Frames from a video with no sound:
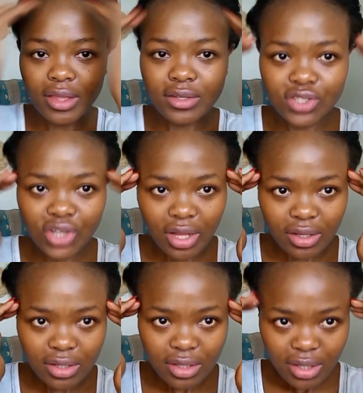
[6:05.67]
the
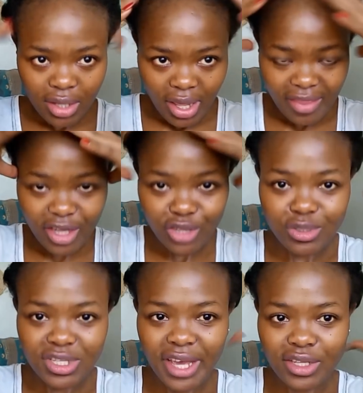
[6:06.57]
gel and then
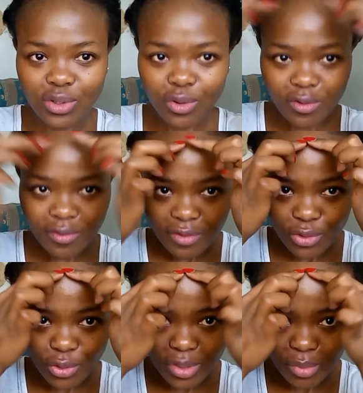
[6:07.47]
you tie it off,
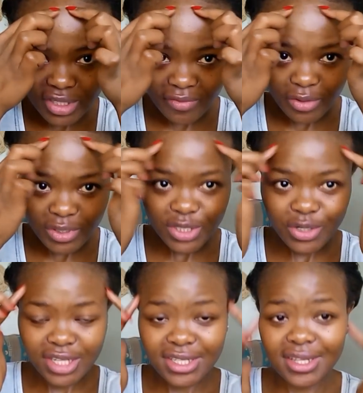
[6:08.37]
you're only putting
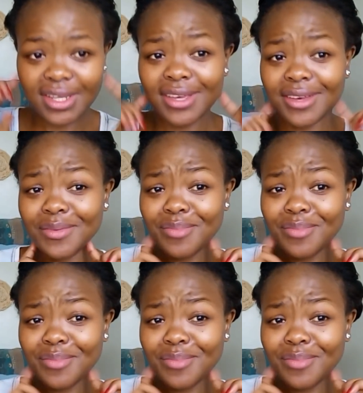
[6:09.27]
foundation until here.